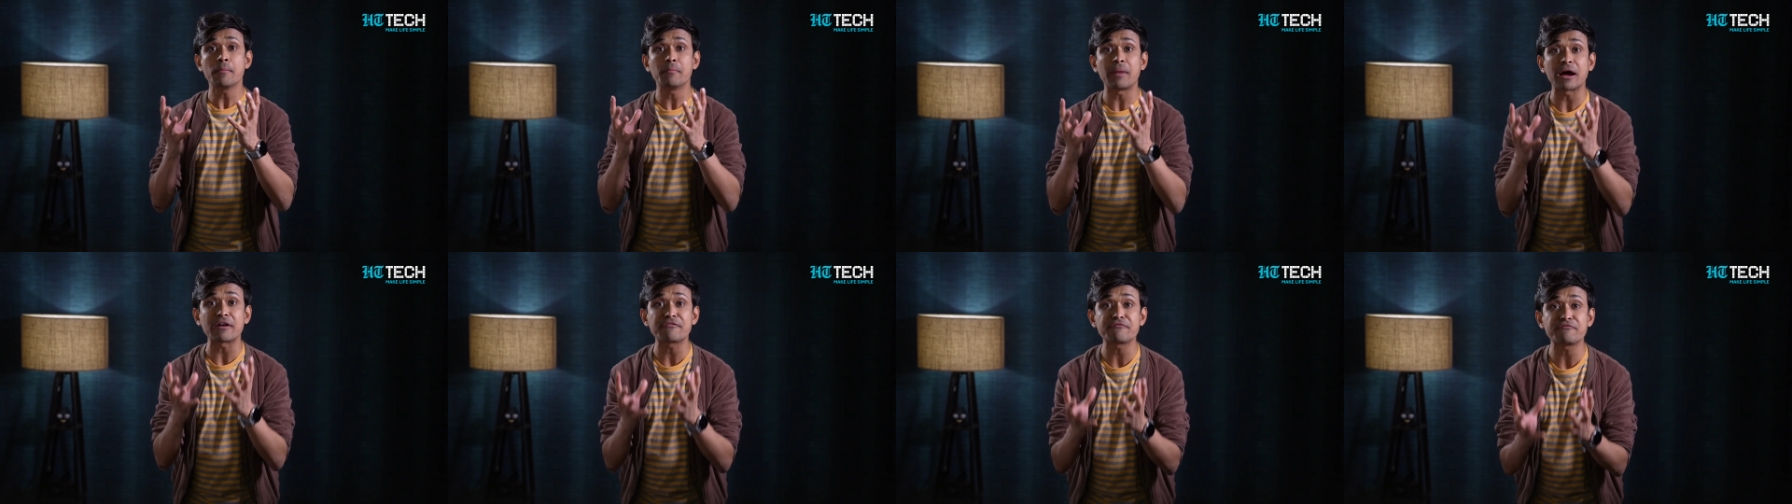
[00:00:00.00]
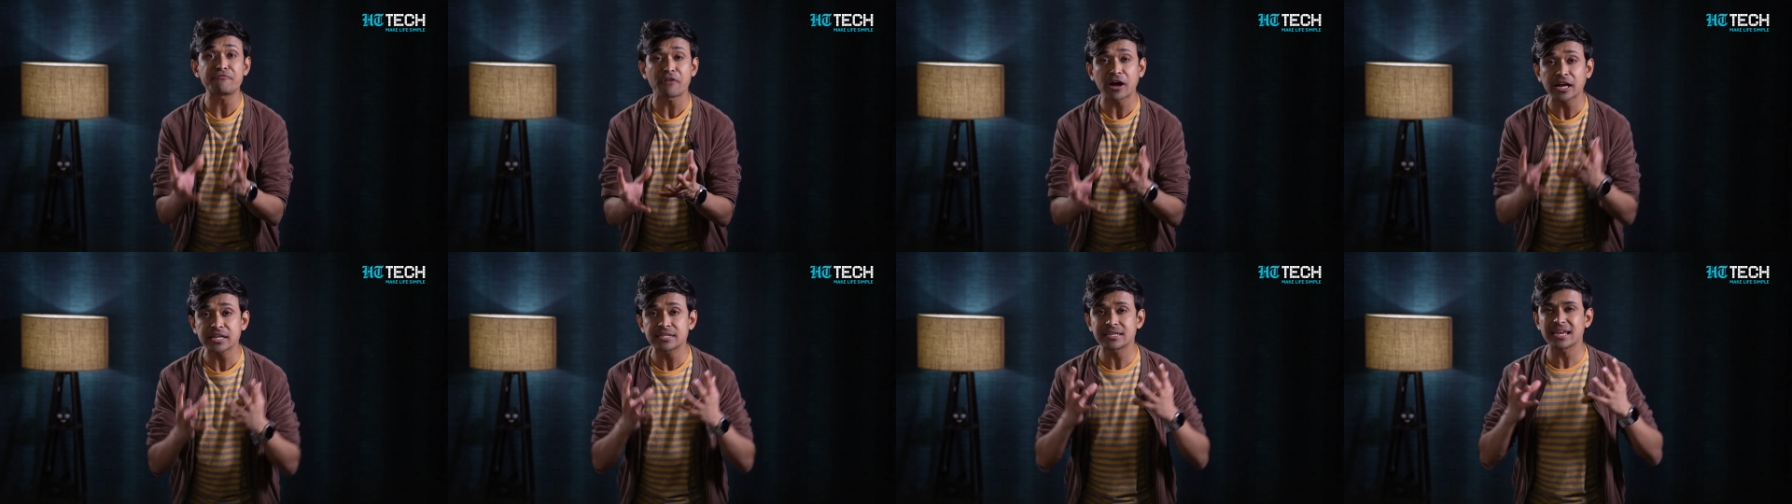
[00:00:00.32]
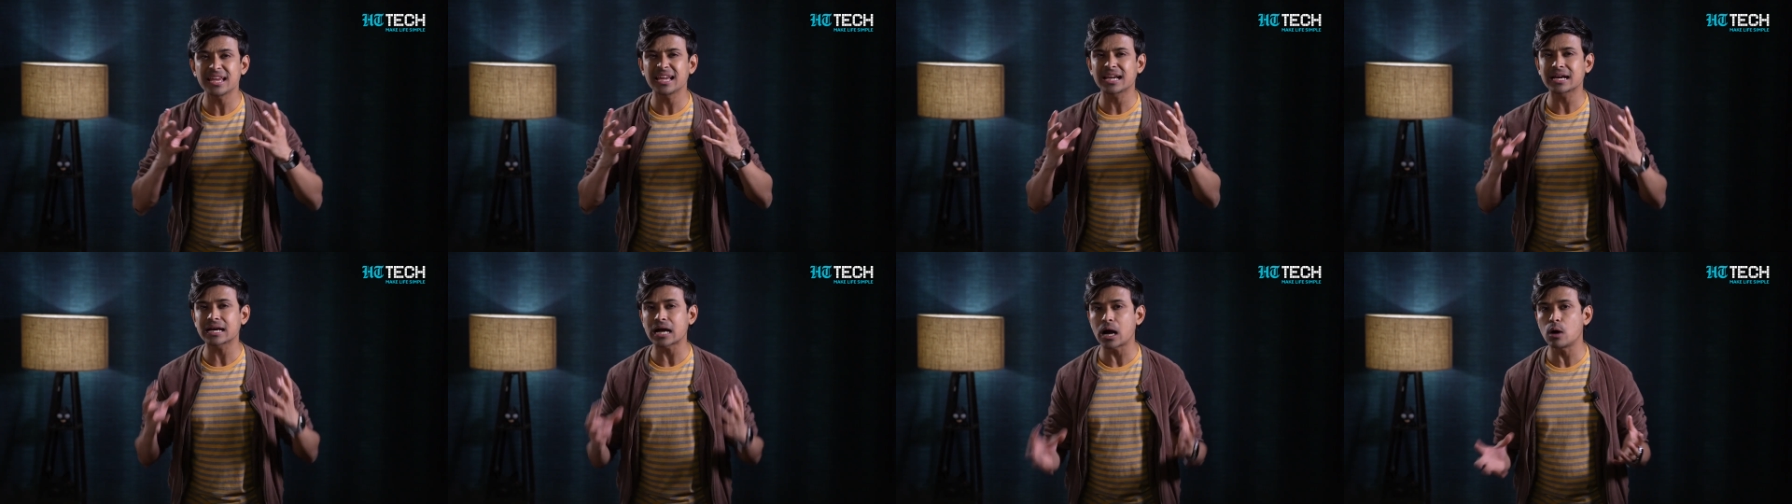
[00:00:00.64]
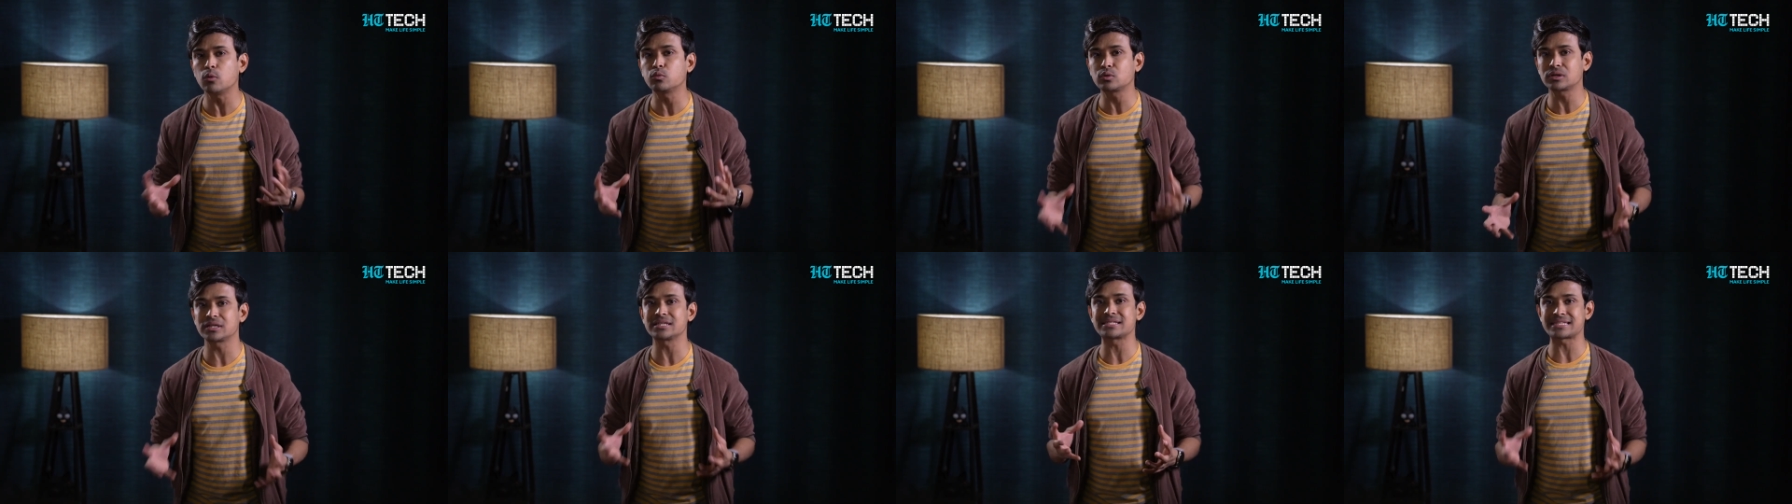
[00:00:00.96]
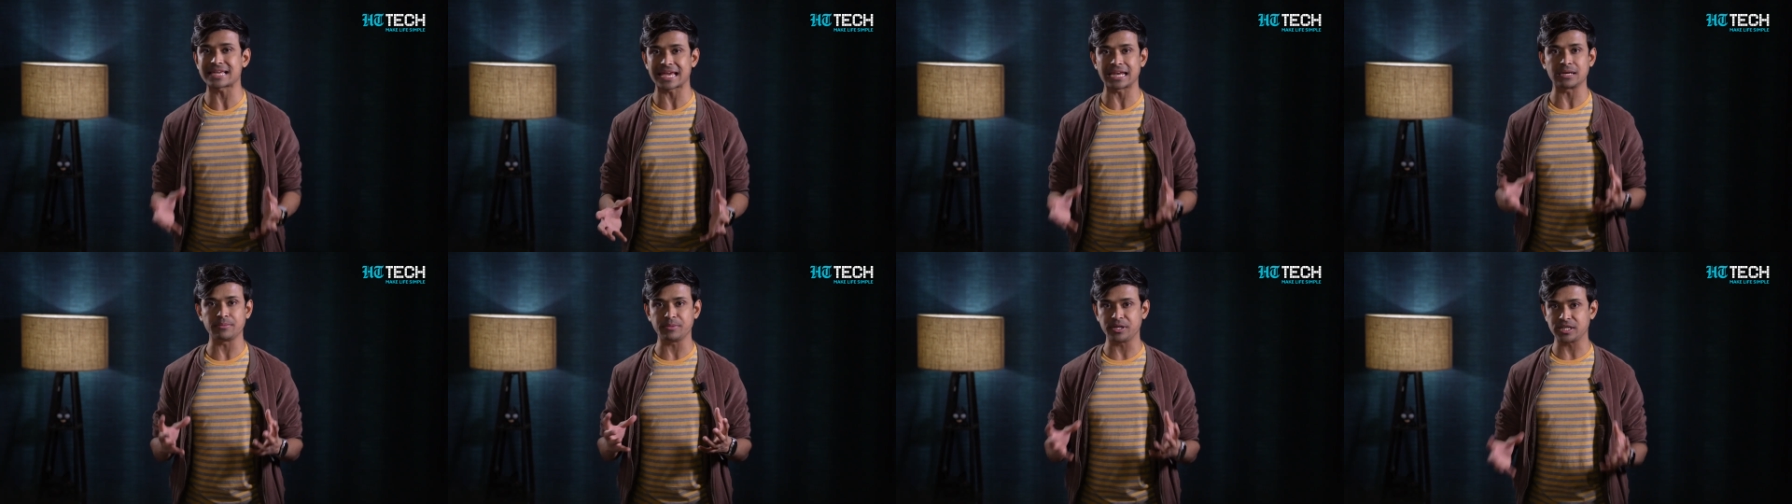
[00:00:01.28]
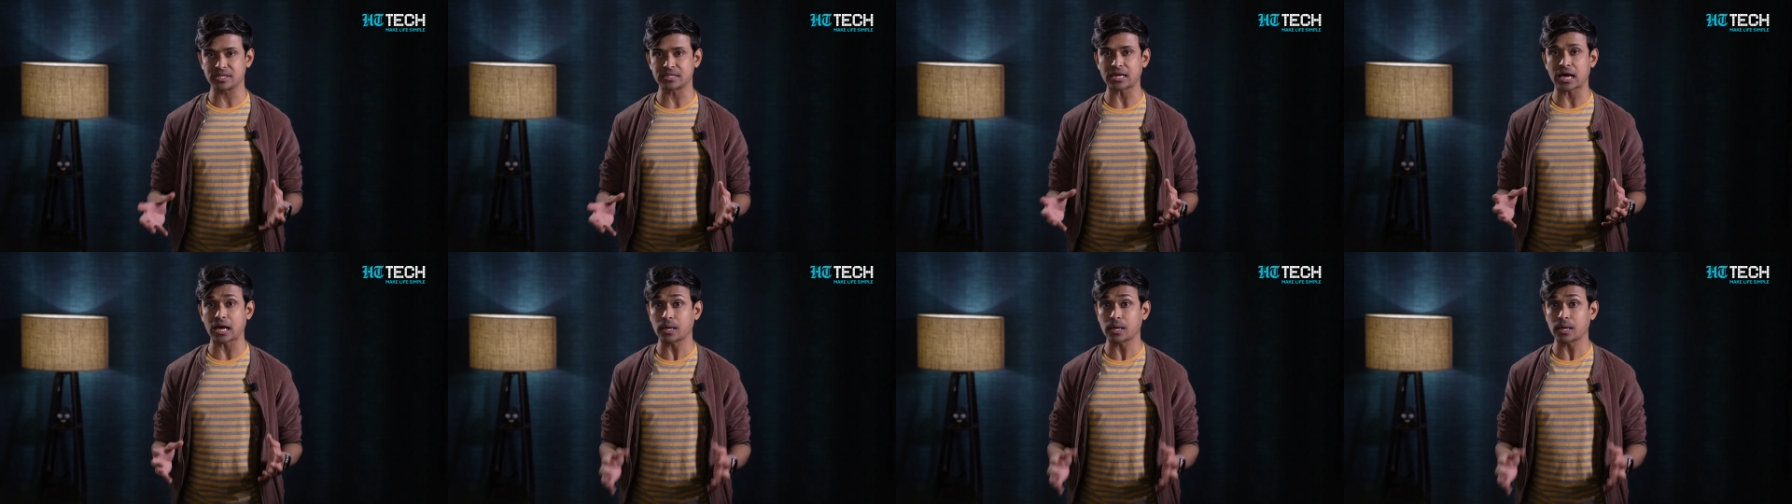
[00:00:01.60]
By fighting countless enemy